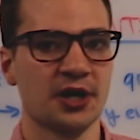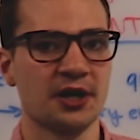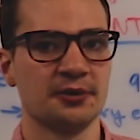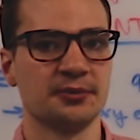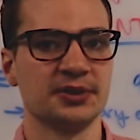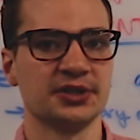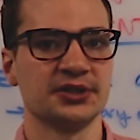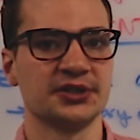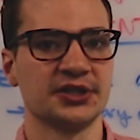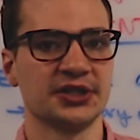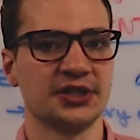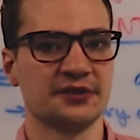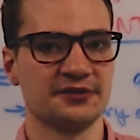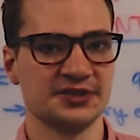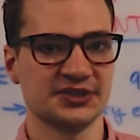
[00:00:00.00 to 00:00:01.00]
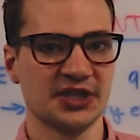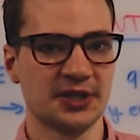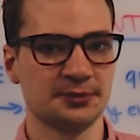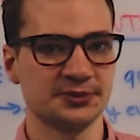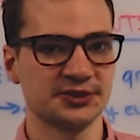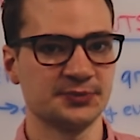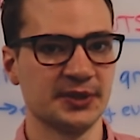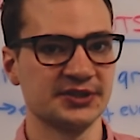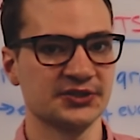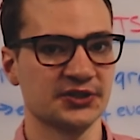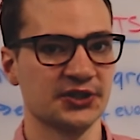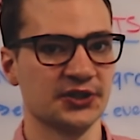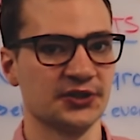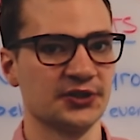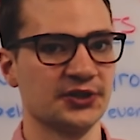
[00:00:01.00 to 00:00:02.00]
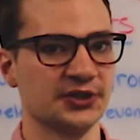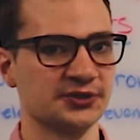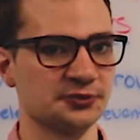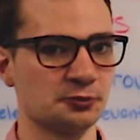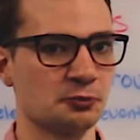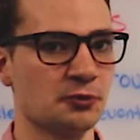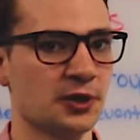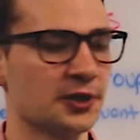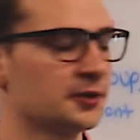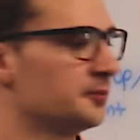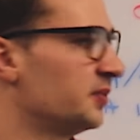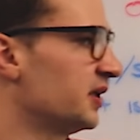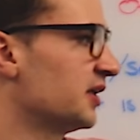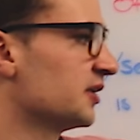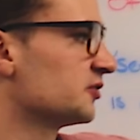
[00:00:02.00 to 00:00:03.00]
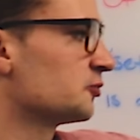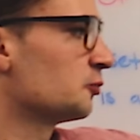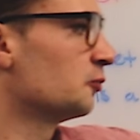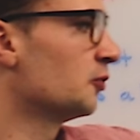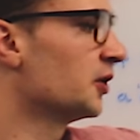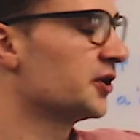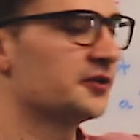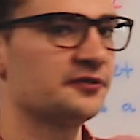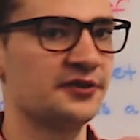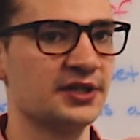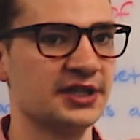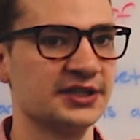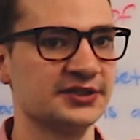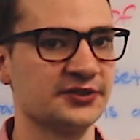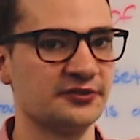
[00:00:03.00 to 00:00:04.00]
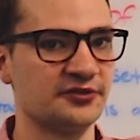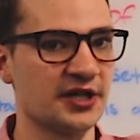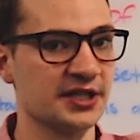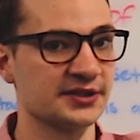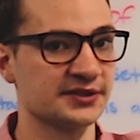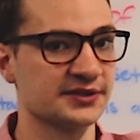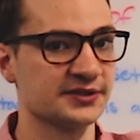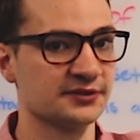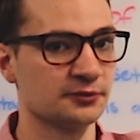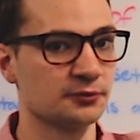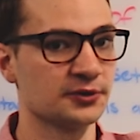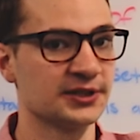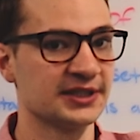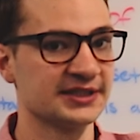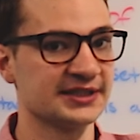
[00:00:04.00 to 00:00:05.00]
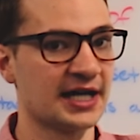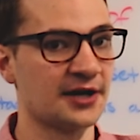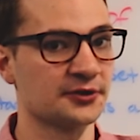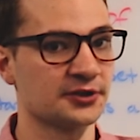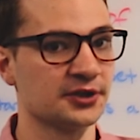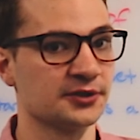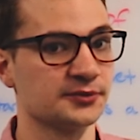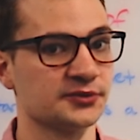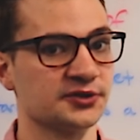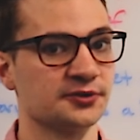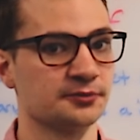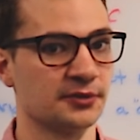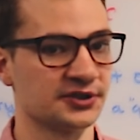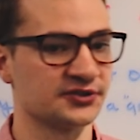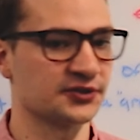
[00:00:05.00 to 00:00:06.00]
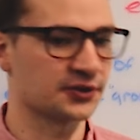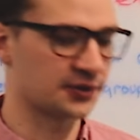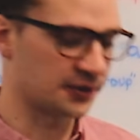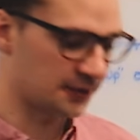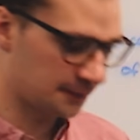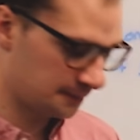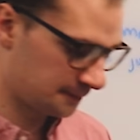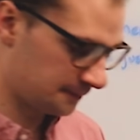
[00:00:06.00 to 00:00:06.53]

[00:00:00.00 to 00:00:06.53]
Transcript: that the probability of the sample space occurring is 1 because one of these events, one of these outcomes must occur. The